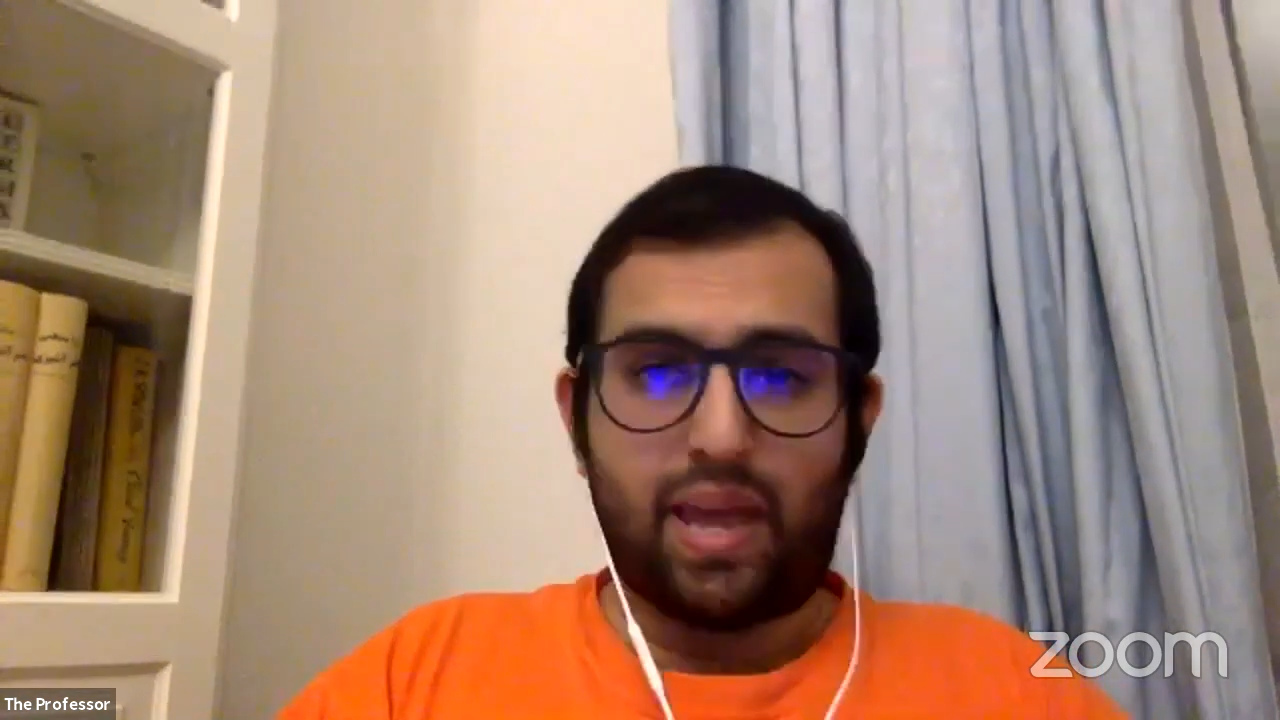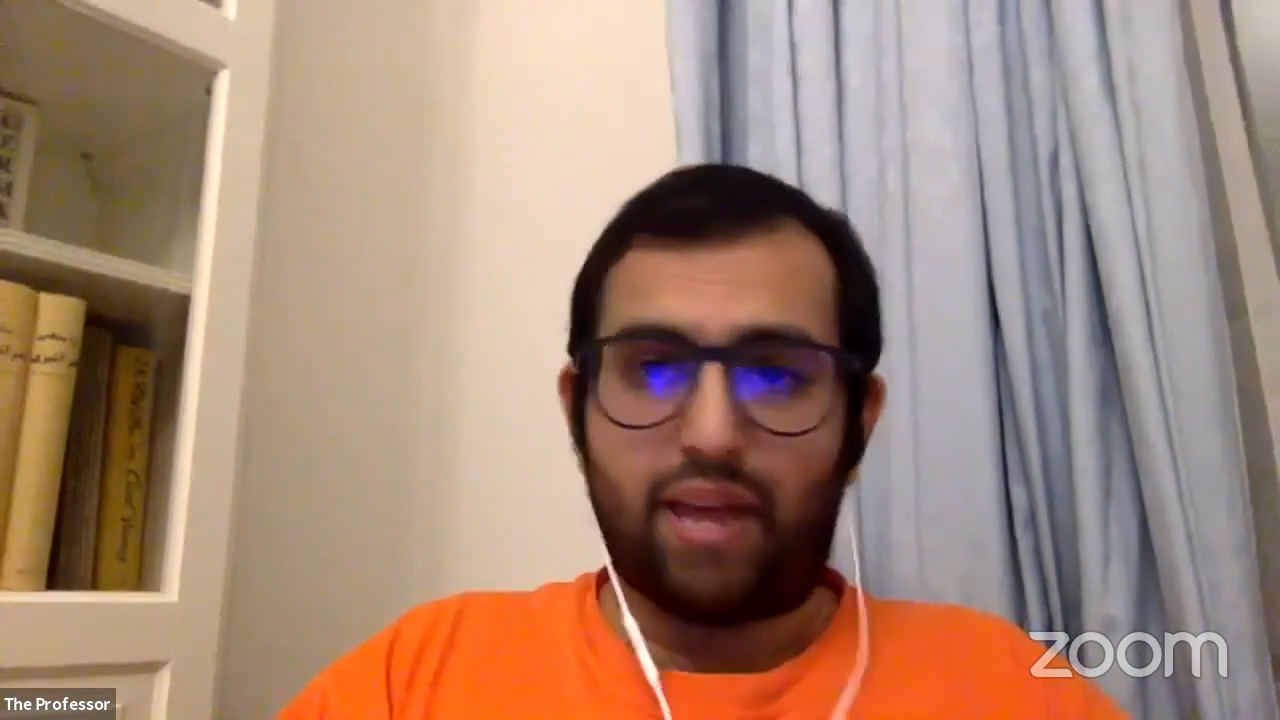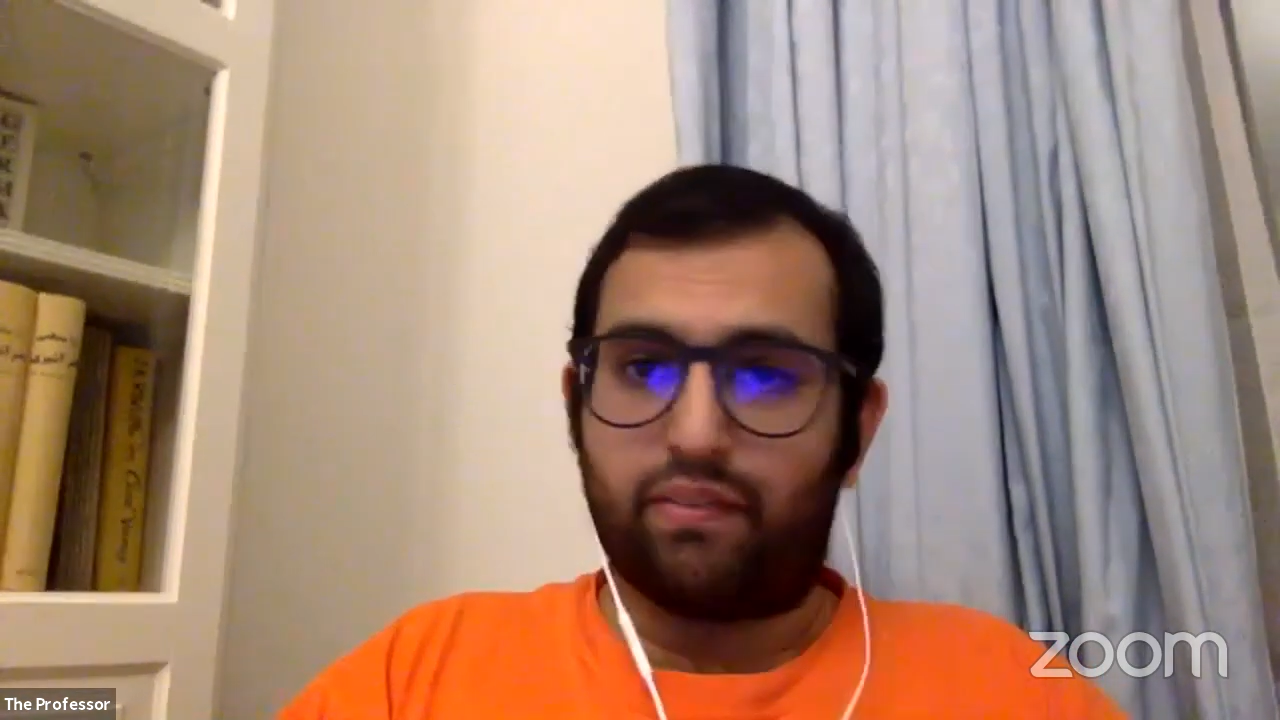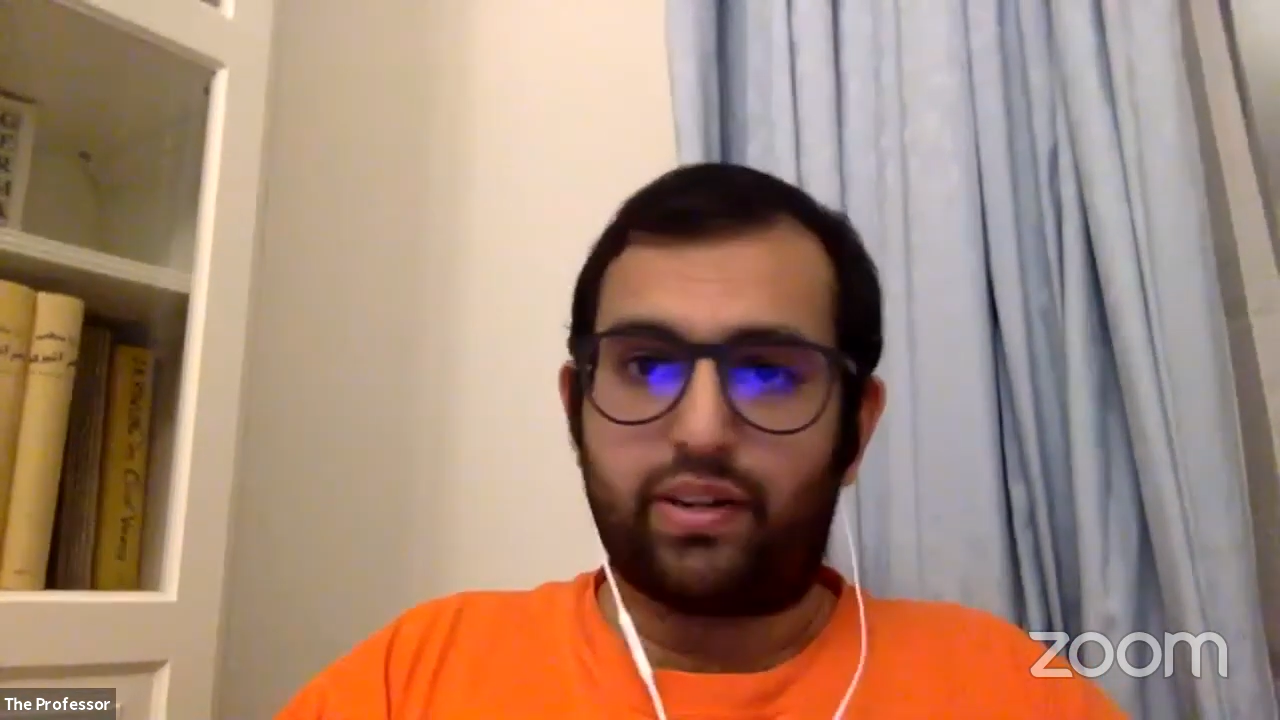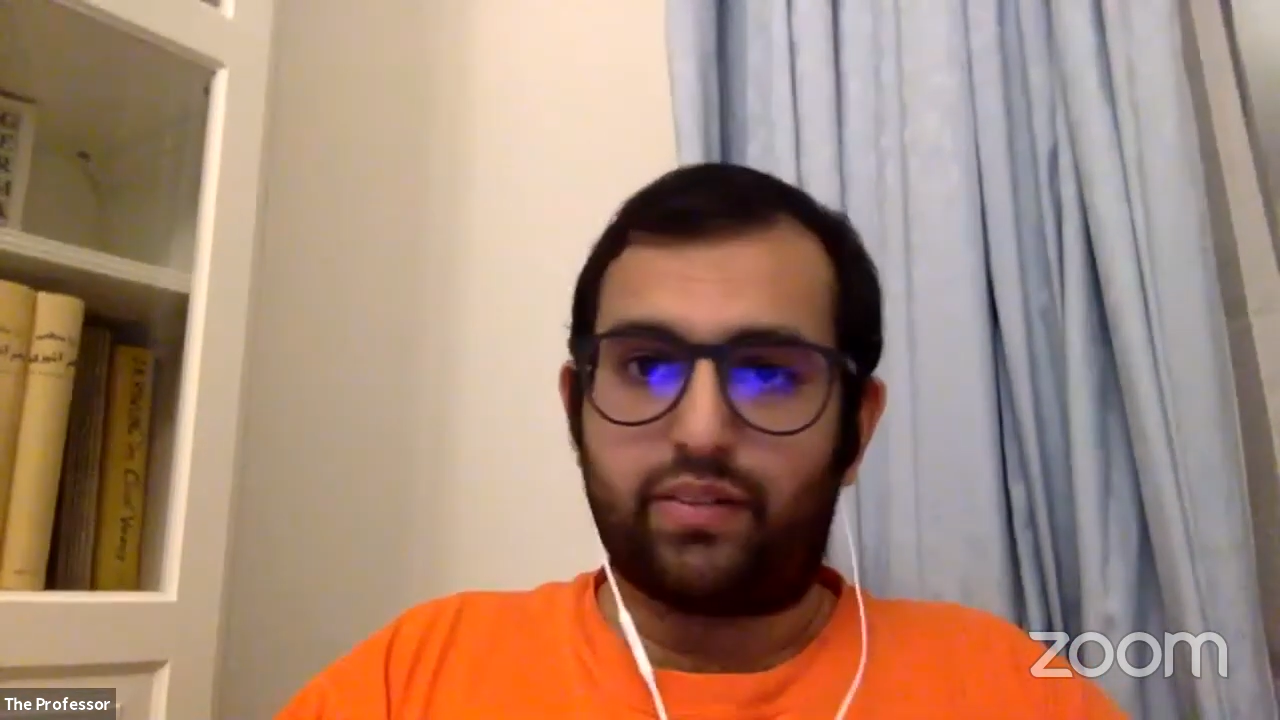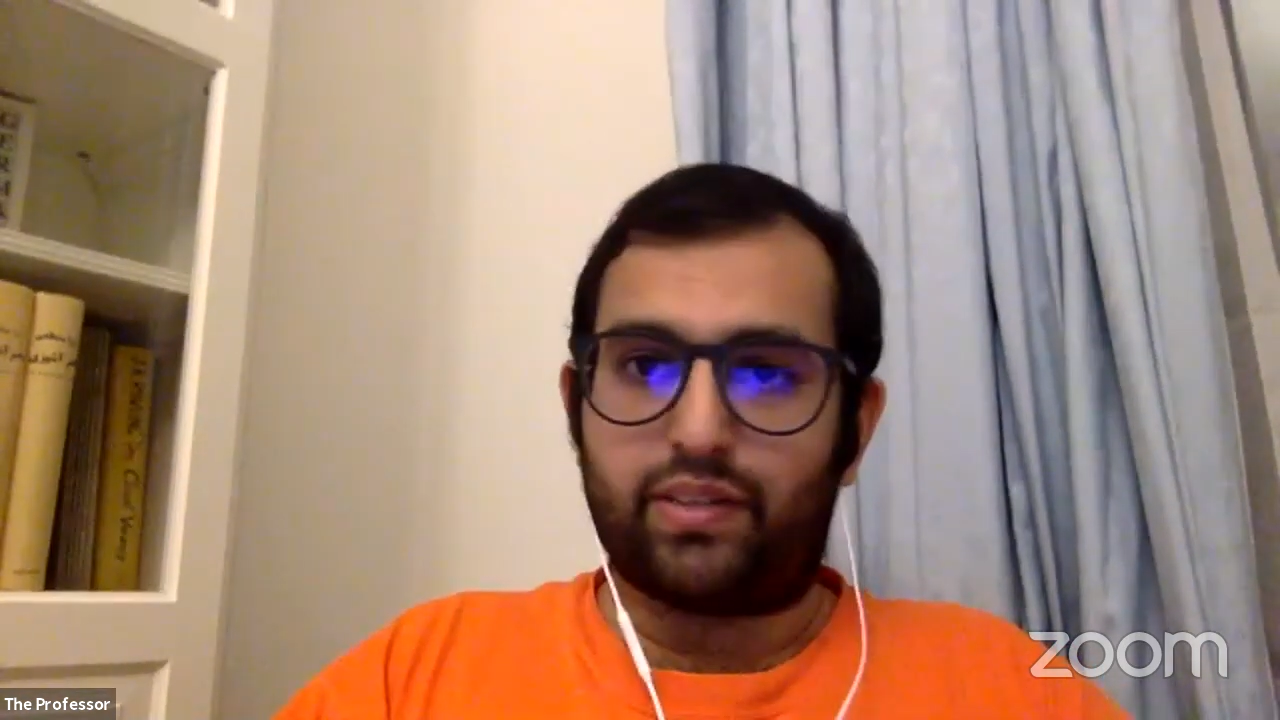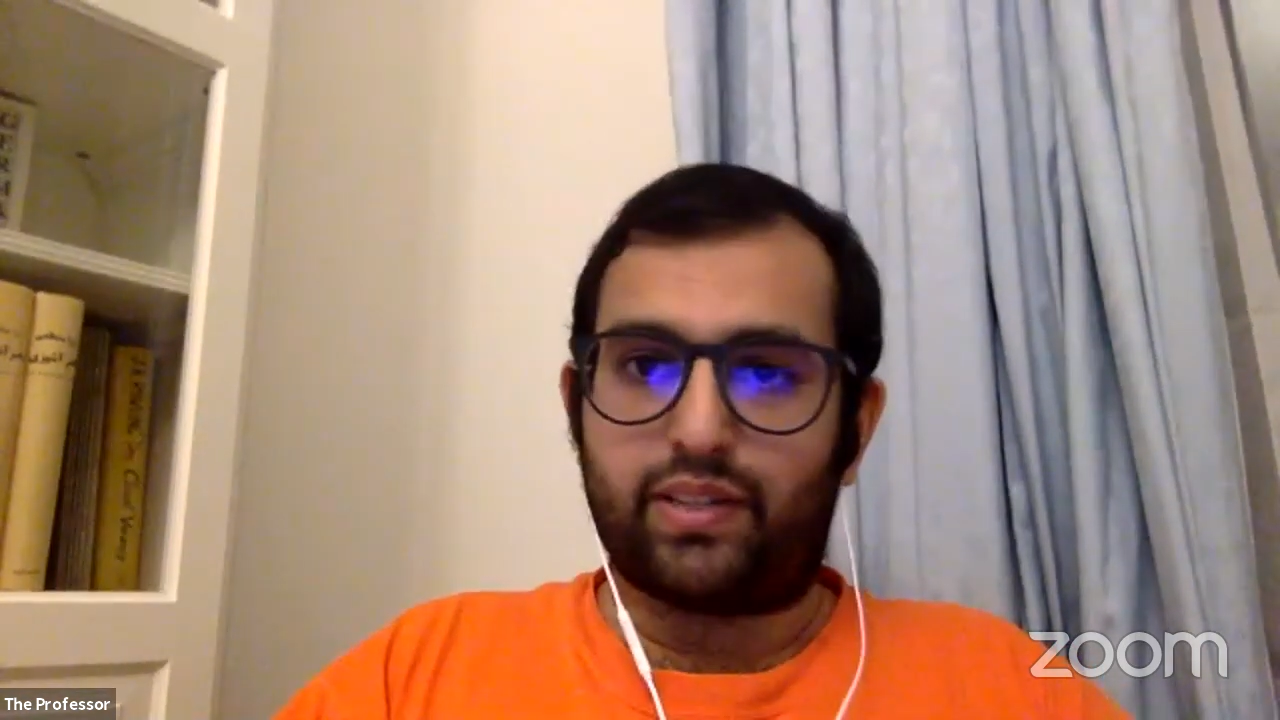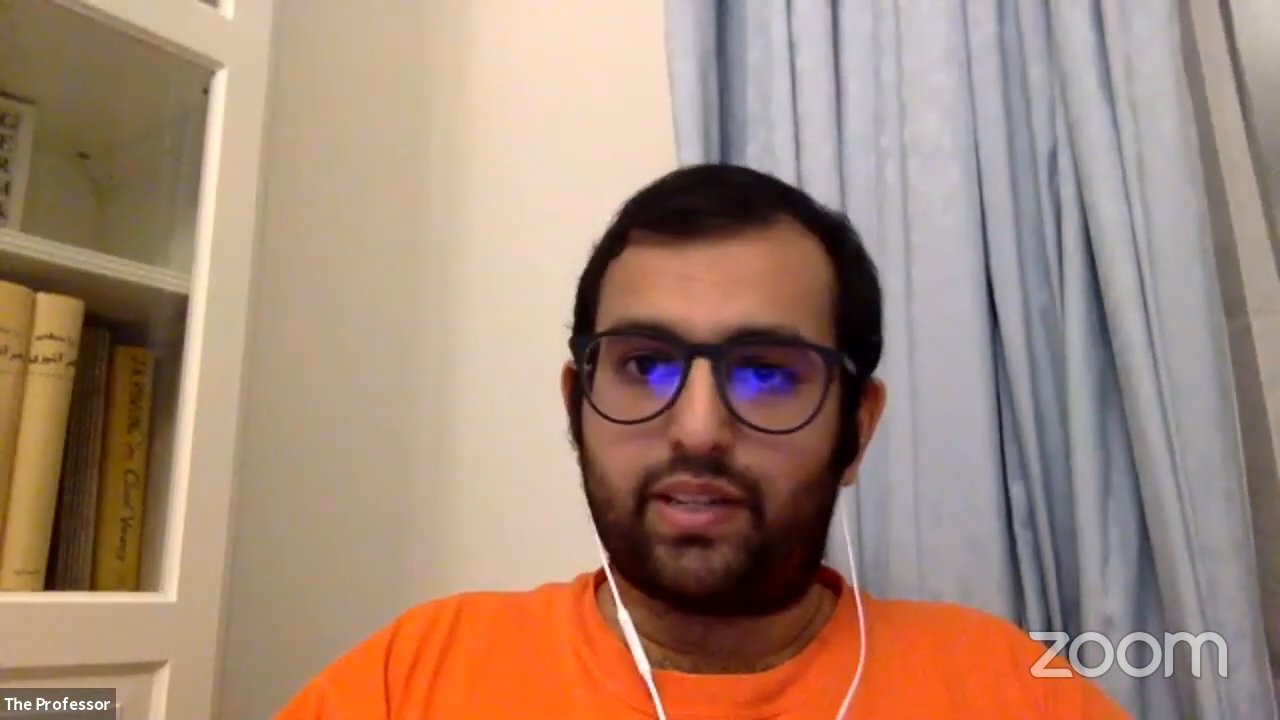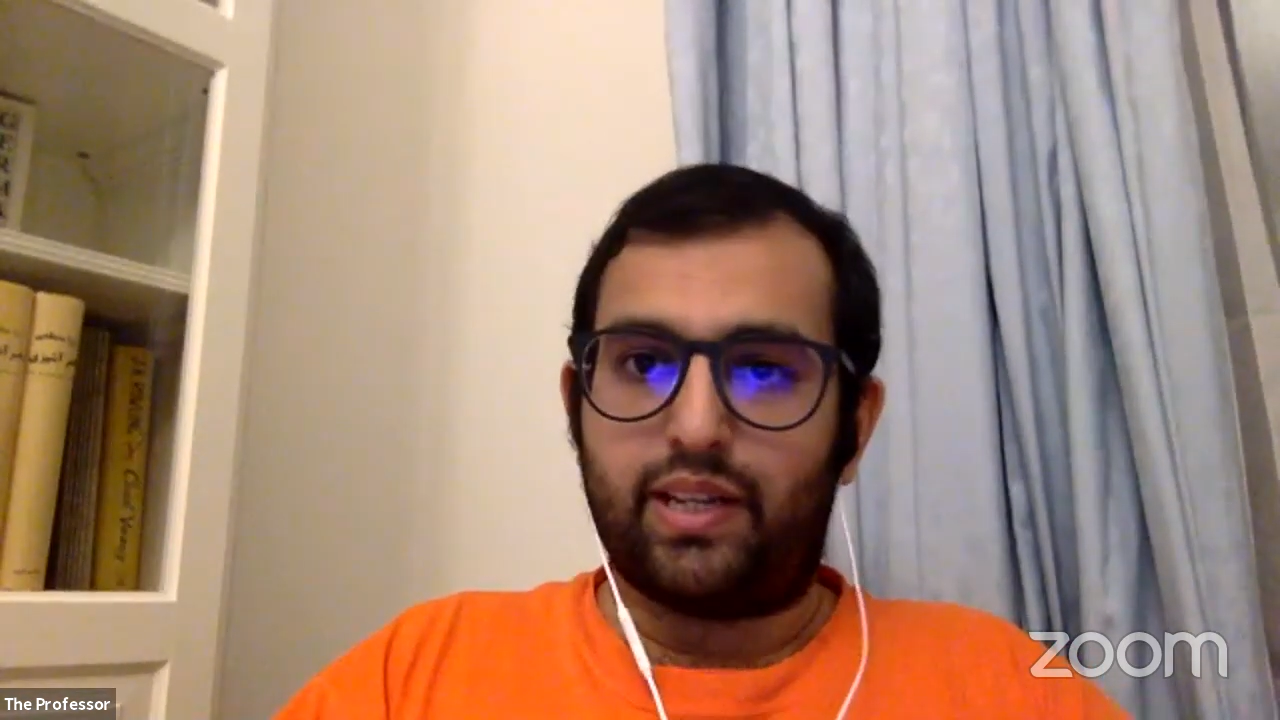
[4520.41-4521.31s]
have heard of it,